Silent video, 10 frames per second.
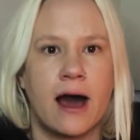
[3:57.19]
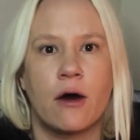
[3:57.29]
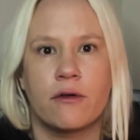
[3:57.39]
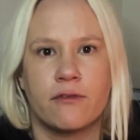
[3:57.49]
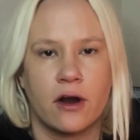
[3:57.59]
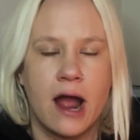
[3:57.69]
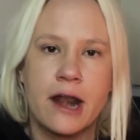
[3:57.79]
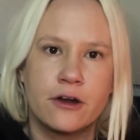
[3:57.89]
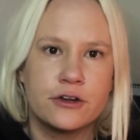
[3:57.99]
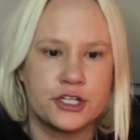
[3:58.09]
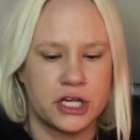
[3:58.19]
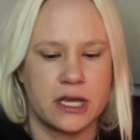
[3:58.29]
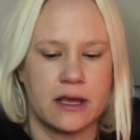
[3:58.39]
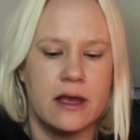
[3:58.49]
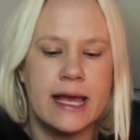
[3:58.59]
out of our
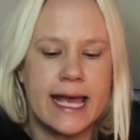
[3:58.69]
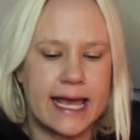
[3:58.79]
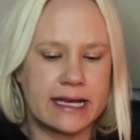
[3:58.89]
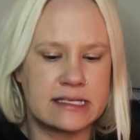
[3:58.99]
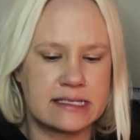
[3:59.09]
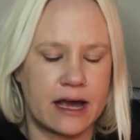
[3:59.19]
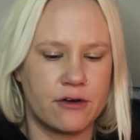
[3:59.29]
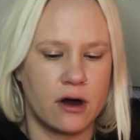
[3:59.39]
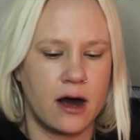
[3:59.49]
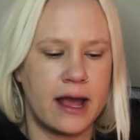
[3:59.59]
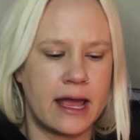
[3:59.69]
energy, etc.